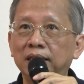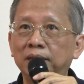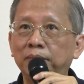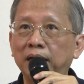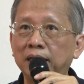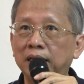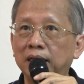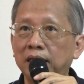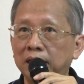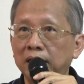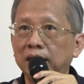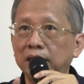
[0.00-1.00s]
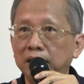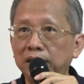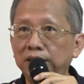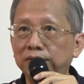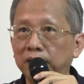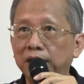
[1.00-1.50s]
But he
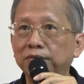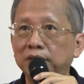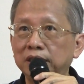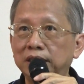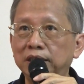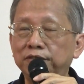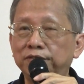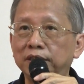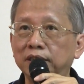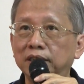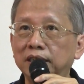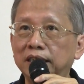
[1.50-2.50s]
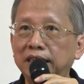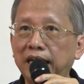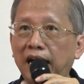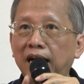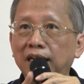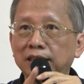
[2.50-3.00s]
knew I was different. He
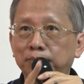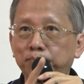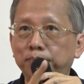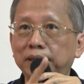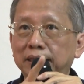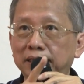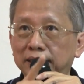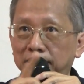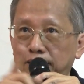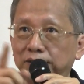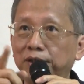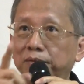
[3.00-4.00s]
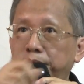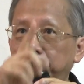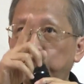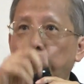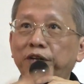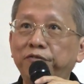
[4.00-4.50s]
asked Pearly, you remember?
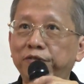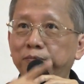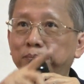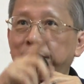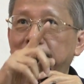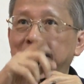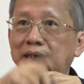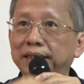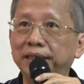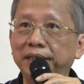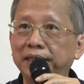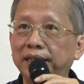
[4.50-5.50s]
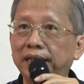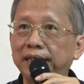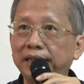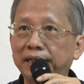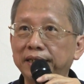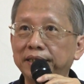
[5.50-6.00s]
Wave, Pearly and
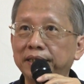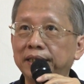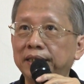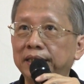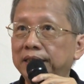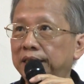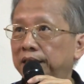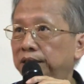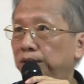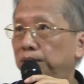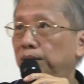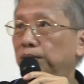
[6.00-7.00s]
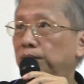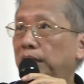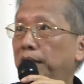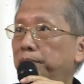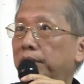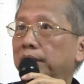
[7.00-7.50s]
Eric. He said, you look
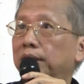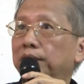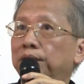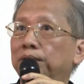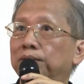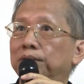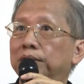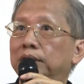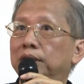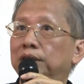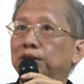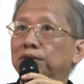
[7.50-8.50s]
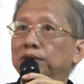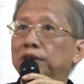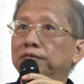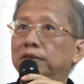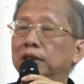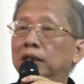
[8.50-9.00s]
at Brother Teo, he's so
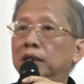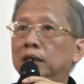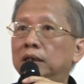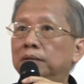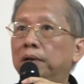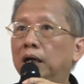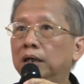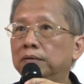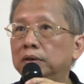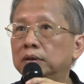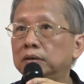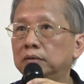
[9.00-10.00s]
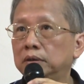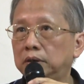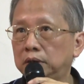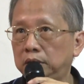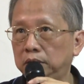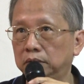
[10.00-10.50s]
different. But I was so
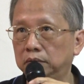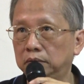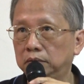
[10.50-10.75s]
still.